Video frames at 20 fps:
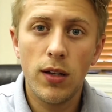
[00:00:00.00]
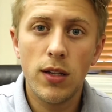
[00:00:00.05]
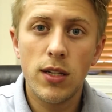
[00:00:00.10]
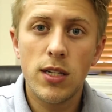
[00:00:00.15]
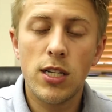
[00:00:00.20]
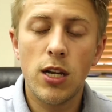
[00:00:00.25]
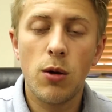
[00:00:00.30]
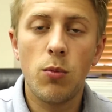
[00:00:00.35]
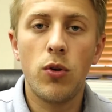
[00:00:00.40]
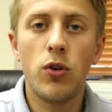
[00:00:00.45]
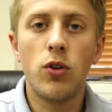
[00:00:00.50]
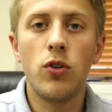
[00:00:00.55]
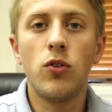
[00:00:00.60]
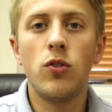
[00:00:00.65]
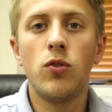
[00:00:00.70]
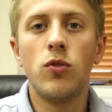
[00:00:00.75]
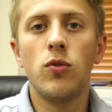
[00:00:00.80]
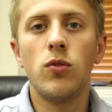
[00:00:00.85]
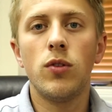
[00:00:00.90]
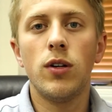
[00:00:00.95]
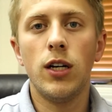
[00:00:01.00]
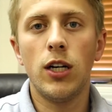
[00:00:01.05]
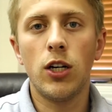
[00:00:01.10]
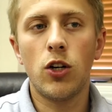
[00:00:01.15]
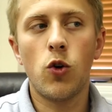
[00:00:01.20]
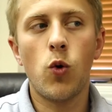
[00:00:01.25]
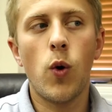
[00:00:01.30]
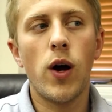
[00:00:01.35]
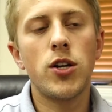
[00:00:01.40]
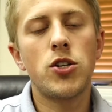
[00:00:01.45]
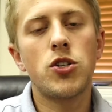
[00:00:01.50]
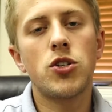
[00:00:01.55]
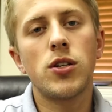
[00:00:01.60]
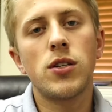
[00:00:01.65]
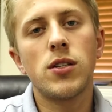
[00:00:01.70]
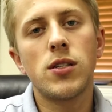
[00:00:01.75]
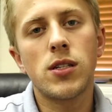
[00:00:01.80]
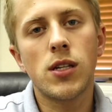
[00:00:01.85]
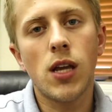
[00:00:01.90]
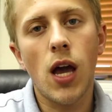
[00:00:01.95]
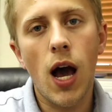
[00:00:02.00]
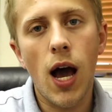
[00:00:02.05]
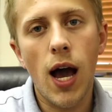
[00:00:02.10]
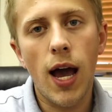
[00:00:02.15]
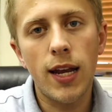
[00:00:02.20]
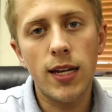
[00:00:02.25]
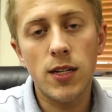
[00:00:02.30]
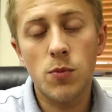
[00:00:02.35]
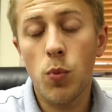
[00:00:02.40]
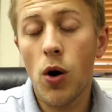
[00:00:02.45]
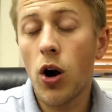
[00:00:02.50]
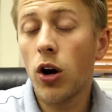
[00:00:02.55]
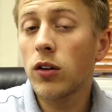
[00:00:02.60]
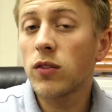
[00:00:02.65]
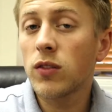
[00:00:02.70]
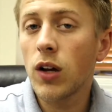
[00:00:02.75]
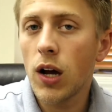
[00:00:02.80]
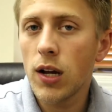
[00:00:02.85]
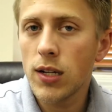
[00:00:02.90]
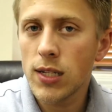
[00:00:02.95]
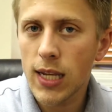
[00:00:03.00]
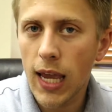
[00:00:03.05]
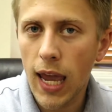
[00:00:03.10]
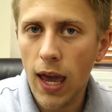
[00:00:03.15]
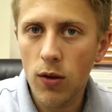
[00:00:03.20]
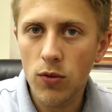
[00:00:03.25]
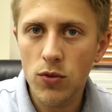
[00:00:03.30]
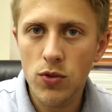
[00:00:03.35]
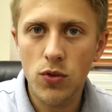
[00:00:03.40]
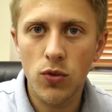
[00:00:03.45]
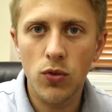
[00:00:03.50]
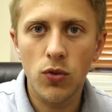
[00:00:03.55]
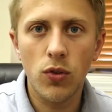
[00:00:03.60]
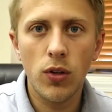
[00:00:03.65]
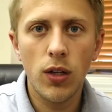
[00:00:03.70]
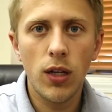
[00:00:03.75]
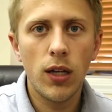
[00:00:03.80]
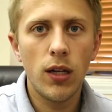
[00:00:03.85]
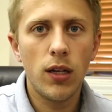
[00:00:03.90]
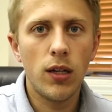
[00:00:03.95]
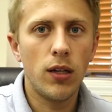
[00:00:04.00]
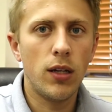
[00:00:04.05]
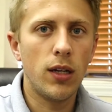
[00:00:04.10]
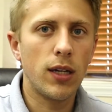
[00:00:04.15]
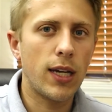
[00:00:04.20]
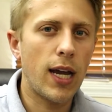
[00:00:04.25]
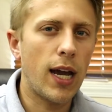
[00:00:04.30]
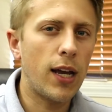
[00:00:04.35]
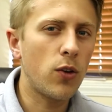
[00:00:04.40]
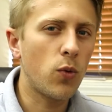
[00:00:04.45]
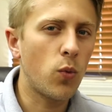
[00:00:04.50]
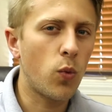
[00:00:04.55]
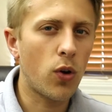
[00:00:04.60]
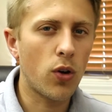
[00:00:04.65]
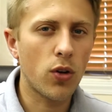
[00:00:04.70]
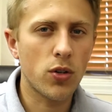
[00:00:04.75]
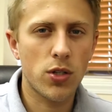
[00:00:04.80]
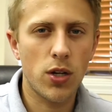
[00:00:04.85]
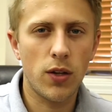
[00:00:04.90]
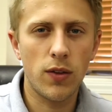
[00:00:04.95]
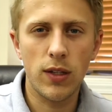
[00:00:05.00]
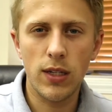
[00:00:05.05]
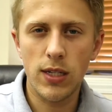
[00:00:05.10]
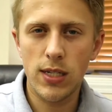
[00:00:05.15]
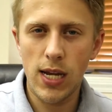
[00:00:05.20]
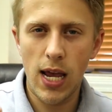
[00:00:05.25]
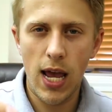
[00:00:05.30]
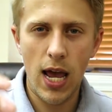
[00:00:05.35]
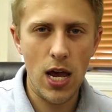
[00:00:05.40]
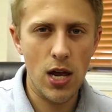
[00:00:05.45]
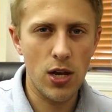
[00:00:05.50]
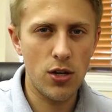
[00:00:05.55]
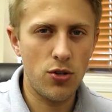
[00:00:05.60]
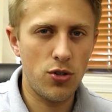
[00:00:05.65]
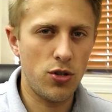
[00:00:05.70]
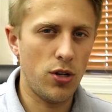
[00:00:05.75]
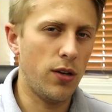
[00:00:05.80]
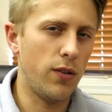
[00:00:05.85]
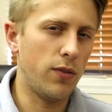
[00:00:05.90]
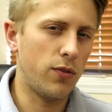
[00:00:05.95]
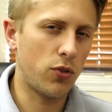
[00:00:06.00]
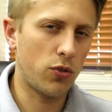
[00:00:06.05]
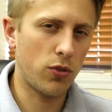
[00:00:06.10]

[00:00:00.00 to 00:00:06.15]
Someone who questions God, is part of God's counsel, kind of works on this edge of